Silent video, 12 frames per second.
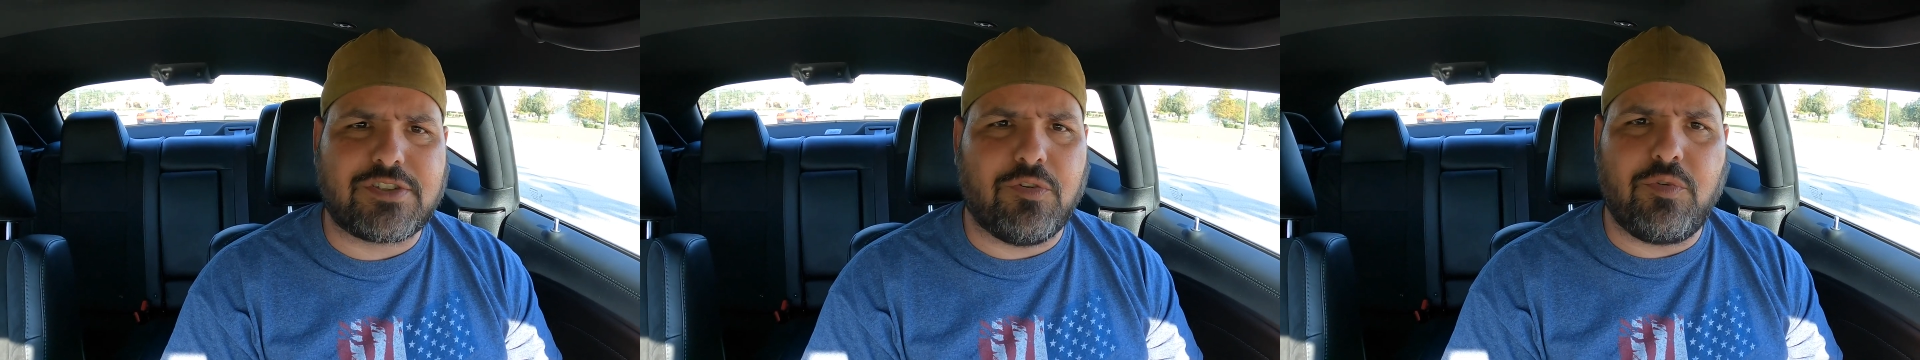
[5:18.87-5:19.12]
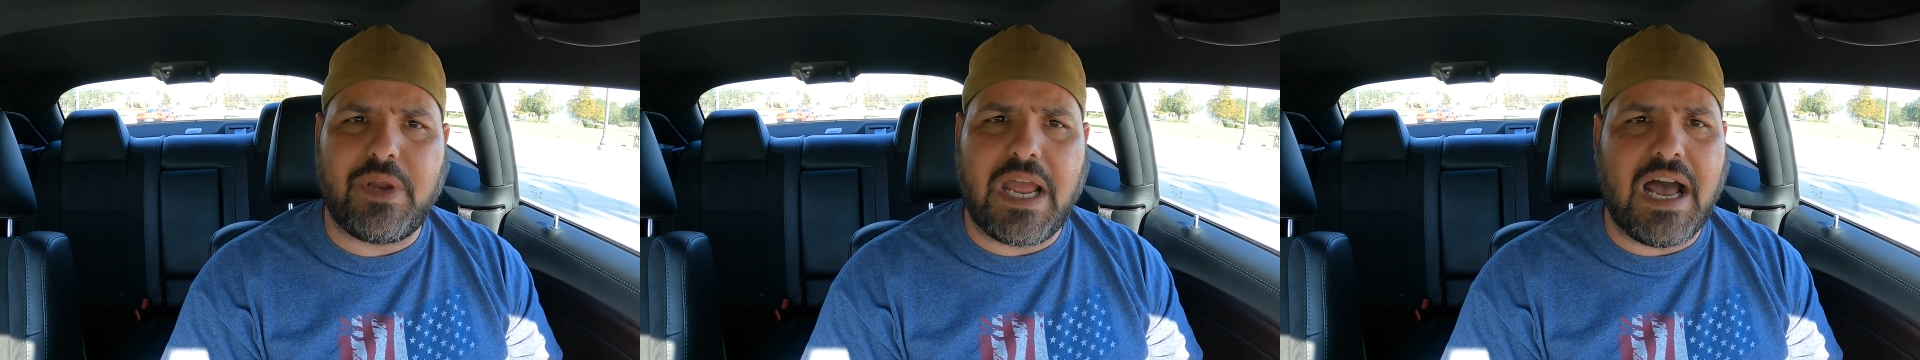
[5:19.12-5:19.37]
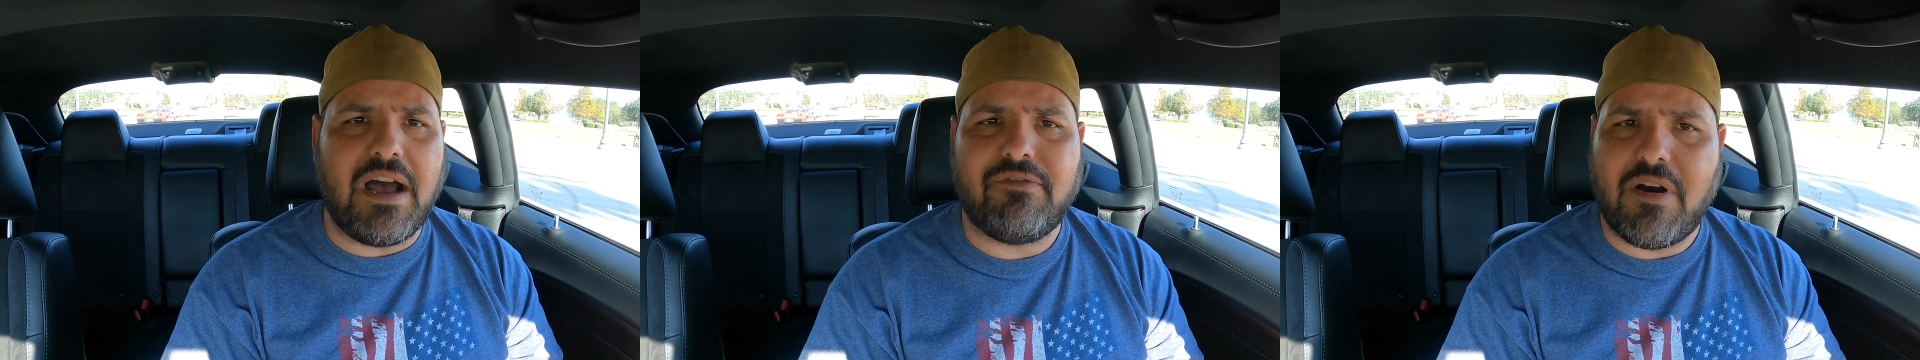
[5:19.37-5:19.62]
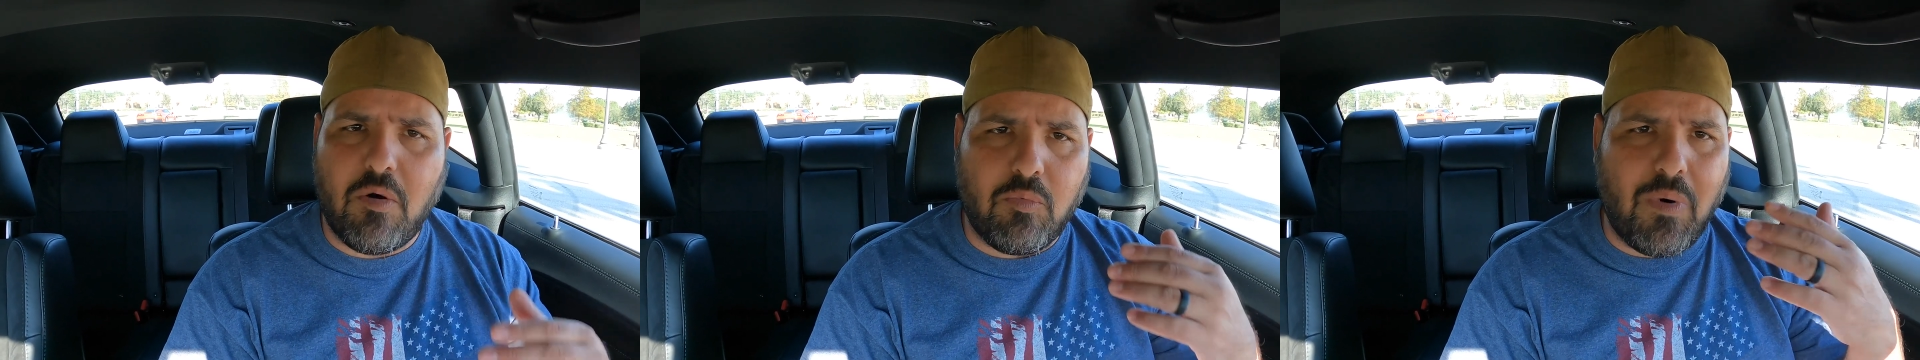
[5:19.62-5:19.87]
so we have
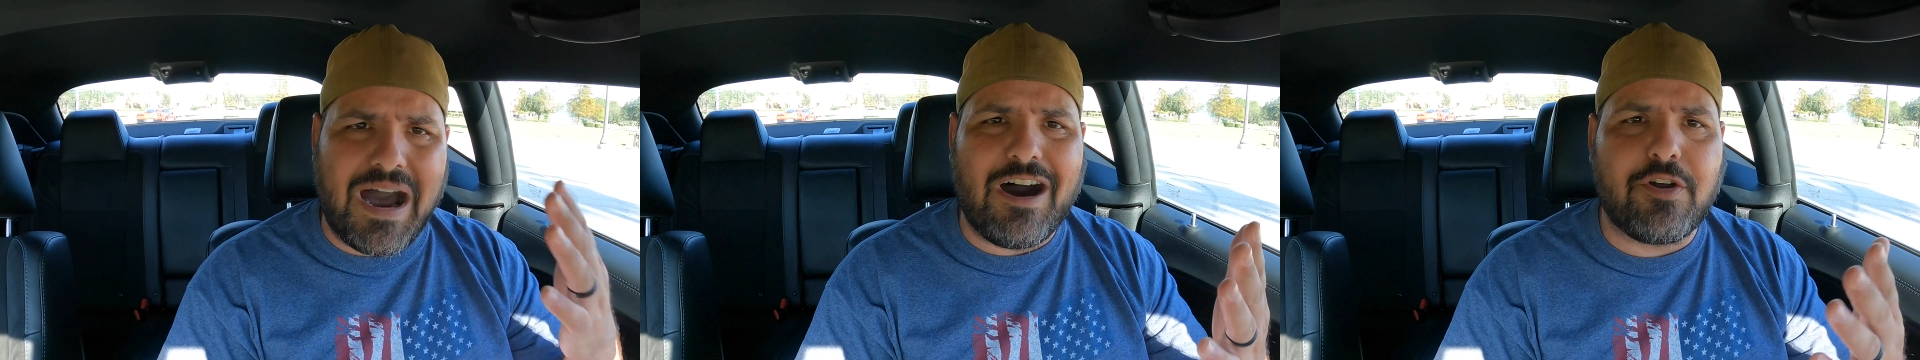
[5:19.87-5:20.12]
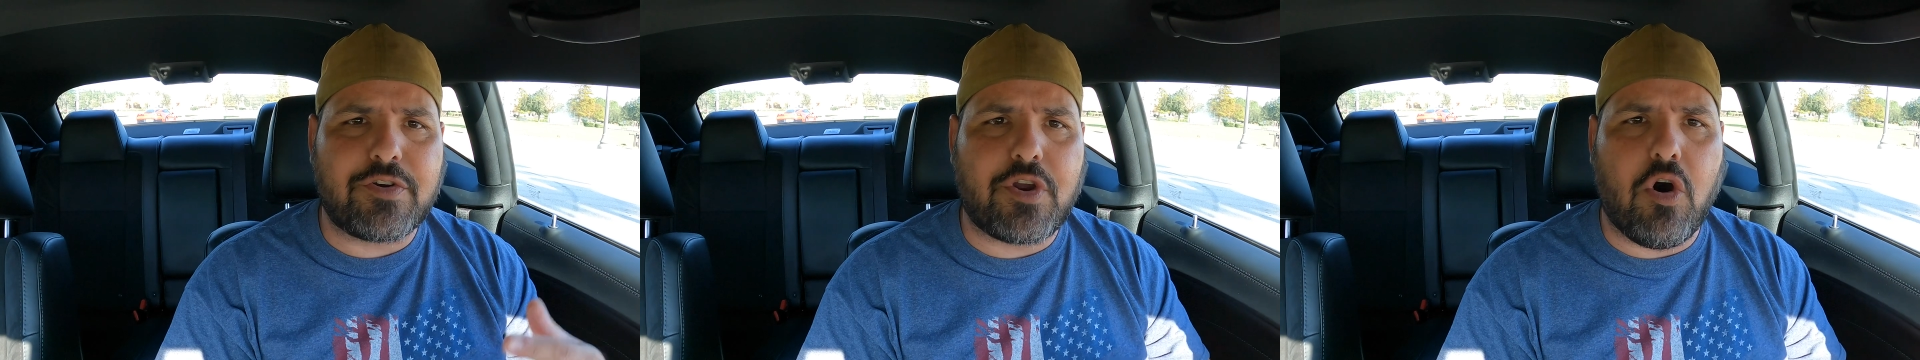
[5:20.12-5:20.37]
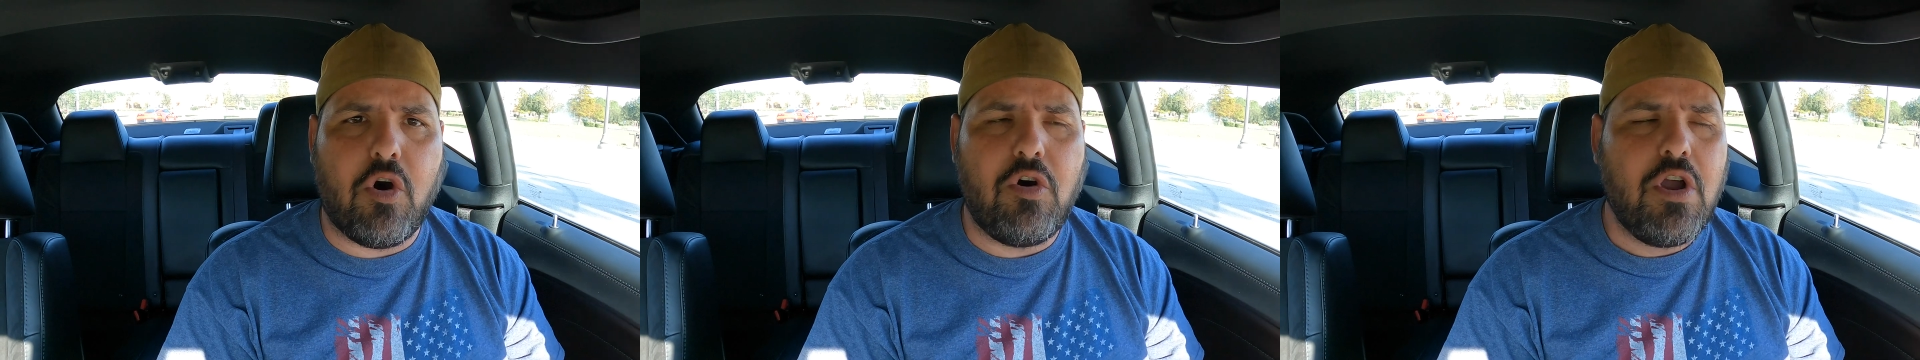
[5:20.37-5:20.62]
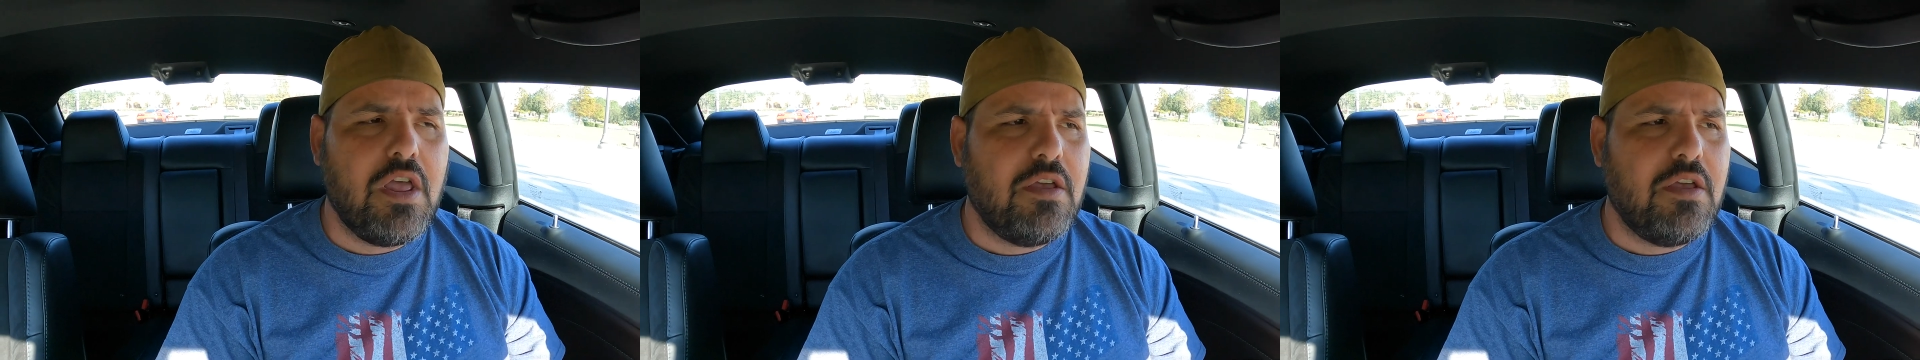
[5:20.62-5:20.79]
a while to go.